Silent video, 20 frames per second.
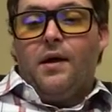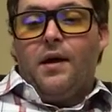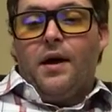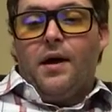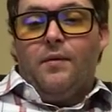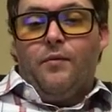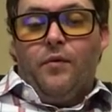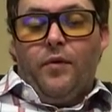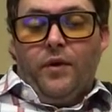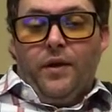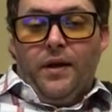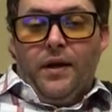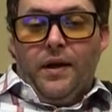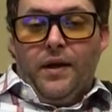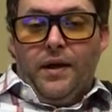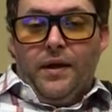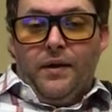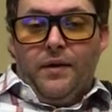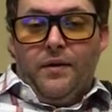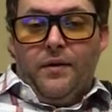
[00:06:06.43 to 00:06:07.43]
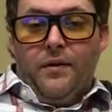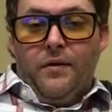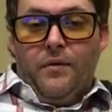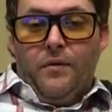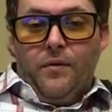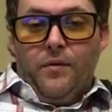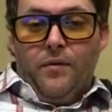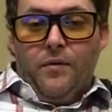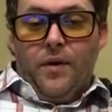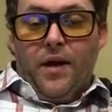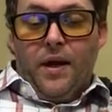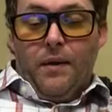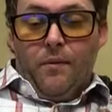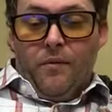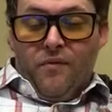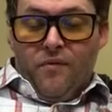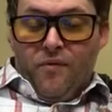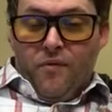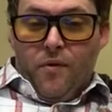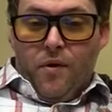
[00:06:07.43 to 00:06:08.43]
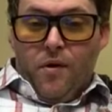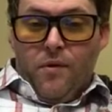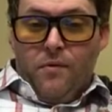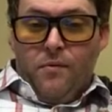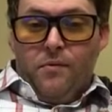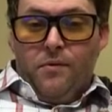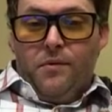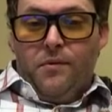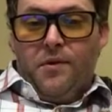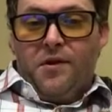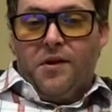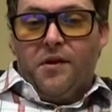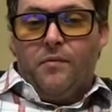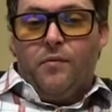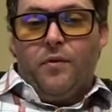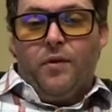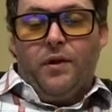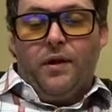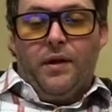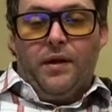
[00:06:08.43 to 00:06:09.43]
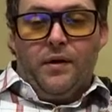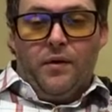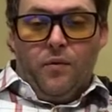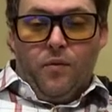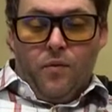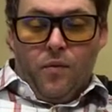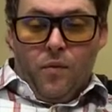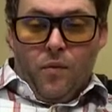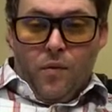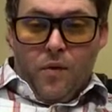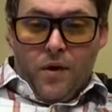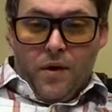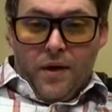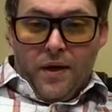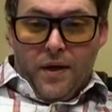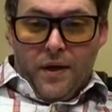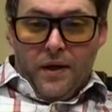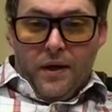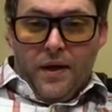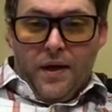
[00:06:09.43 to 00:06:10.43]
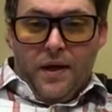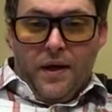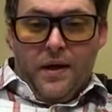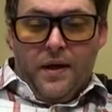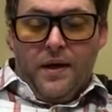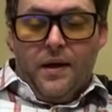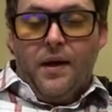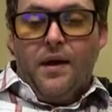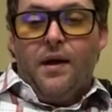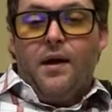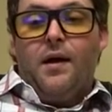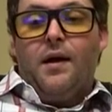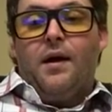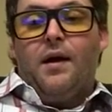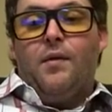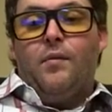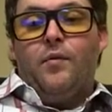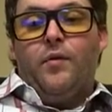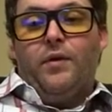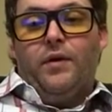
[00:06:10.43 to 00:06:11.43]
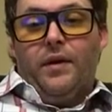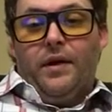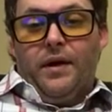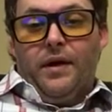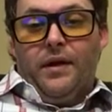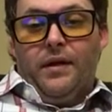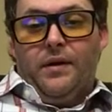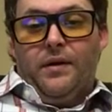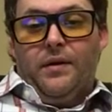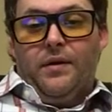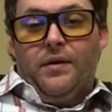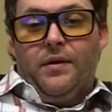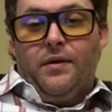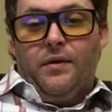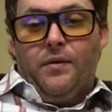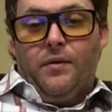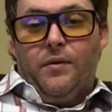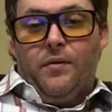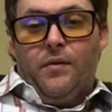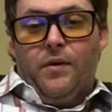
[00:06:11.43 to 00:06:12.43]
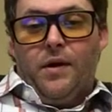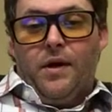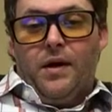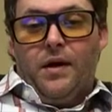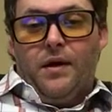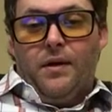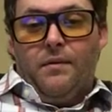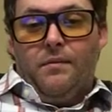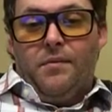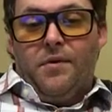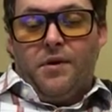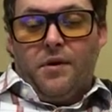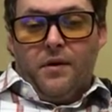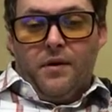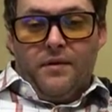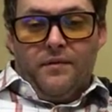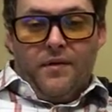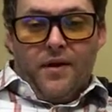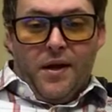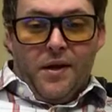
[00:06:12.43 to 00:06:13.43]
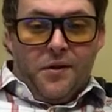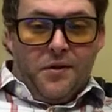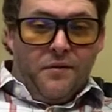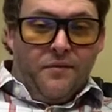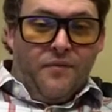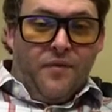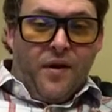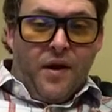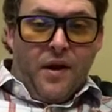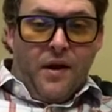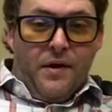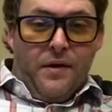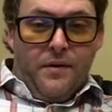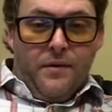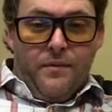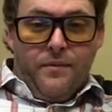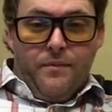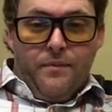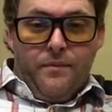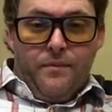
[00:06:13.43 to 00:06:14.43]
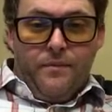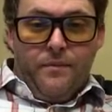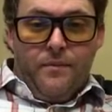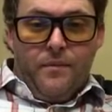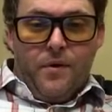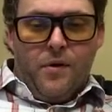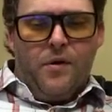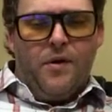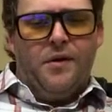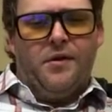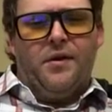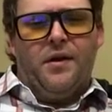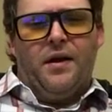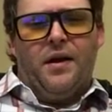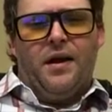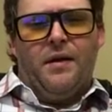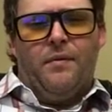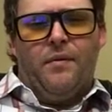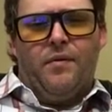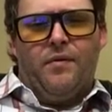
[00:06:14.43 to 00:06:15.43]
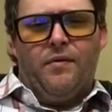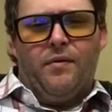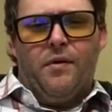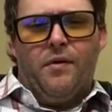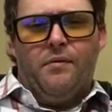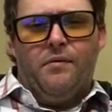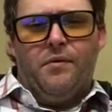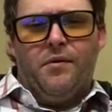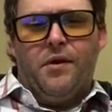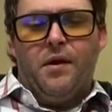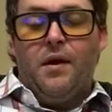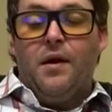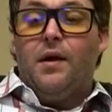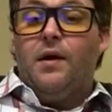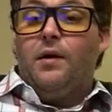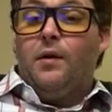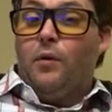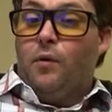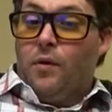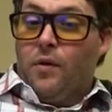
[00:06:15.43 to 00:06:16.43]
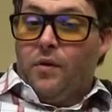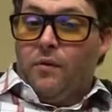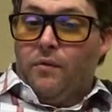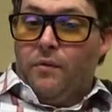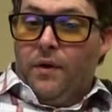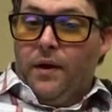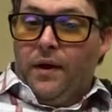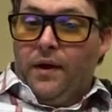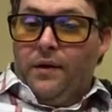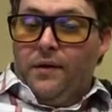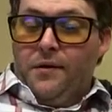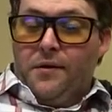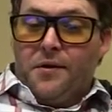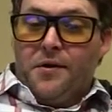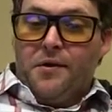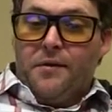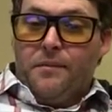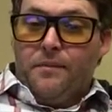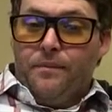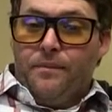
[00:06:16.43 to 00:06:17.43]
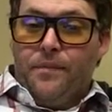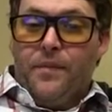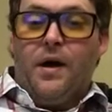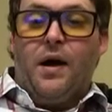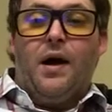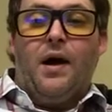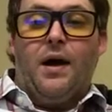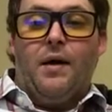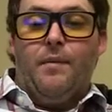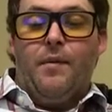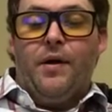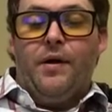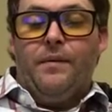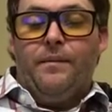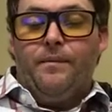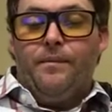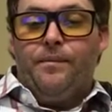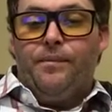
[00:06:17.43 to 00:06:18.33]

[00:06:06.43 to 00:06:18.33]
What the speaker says: I'm really into Game of Thrones. I'm really into The Walking Dead. I'm really into Song of Ice and Fire. I already said Game of Thrones. Lord of the Rings, The Hobbit.